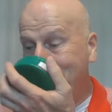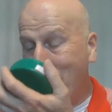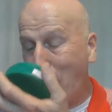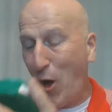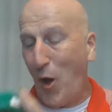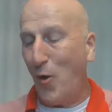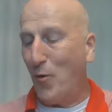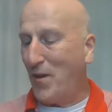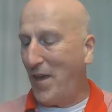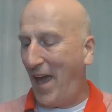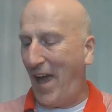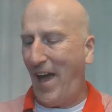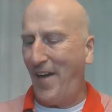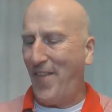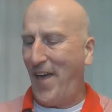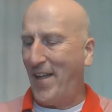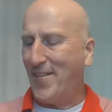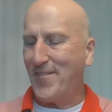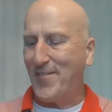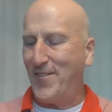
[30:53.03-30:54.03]
Oh yeah,
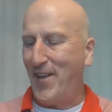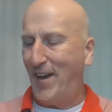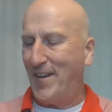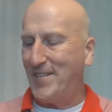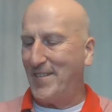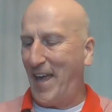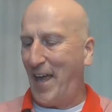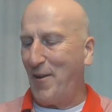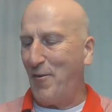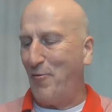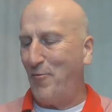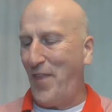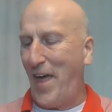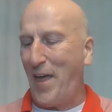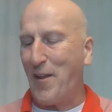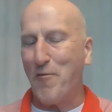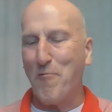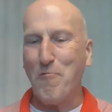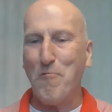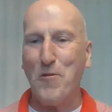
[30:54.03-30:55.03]
that's nice. That'll
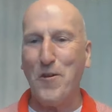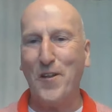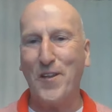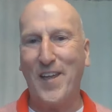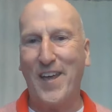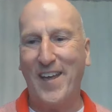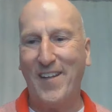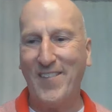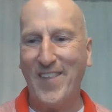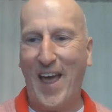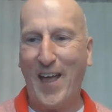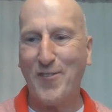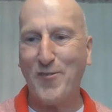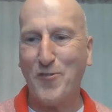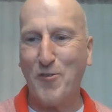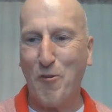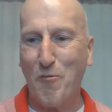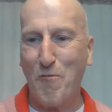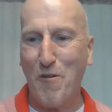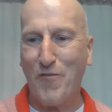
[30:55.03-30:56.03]
really, that's
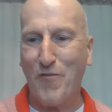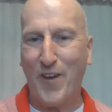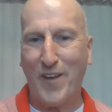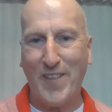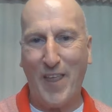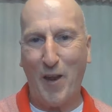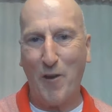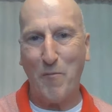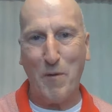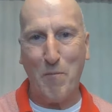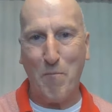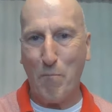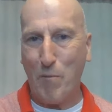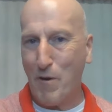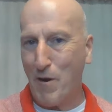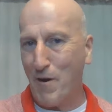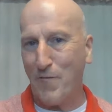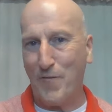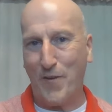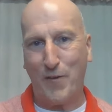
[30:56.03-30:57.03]
terrific. That'll be
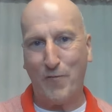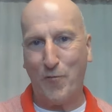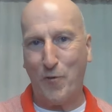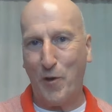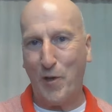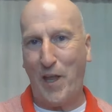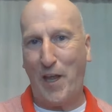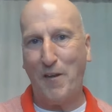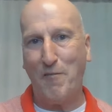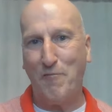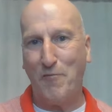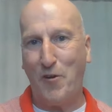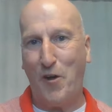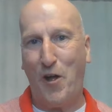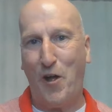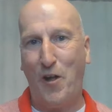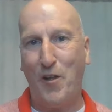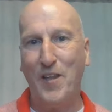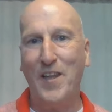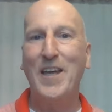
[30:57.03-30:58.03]
perfect for late
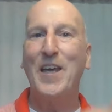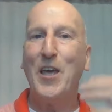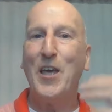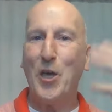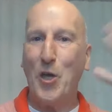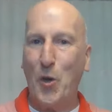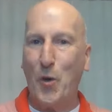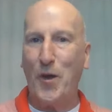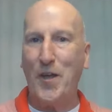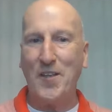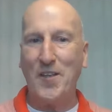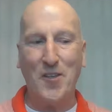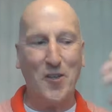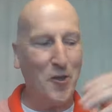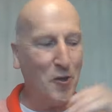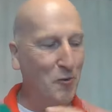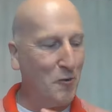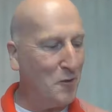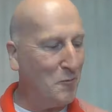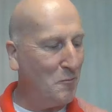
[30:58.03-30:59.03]
fall, going into
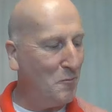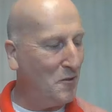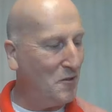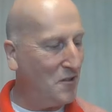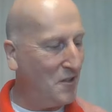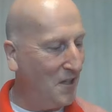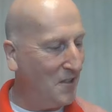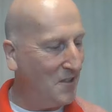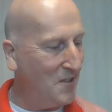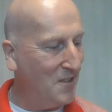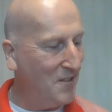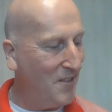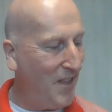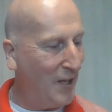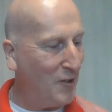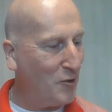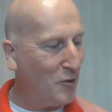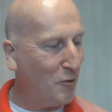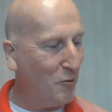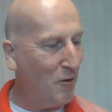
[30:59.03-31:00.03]
the Christmas season,
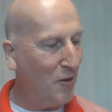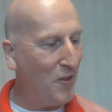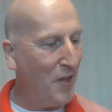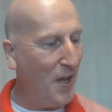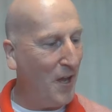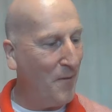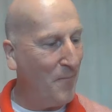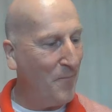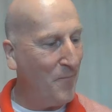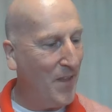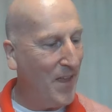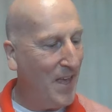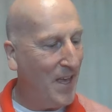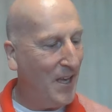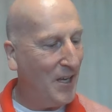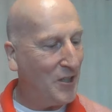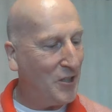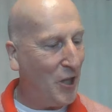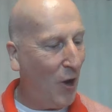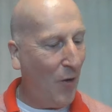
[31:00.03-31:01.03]
that sort of thing.
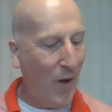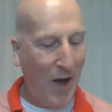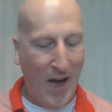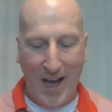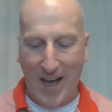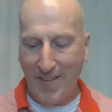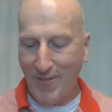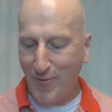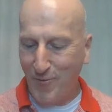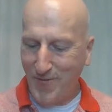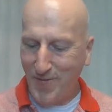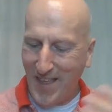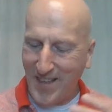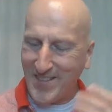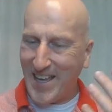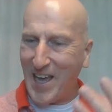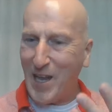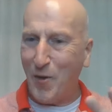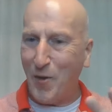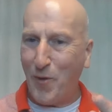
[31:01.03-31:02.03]
So
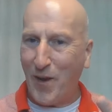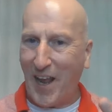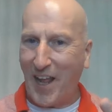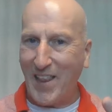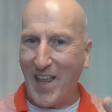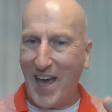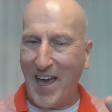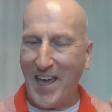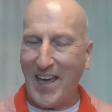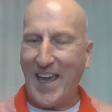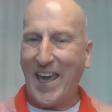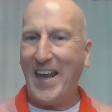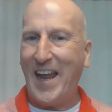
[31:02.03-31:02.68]
that's kind of what I like.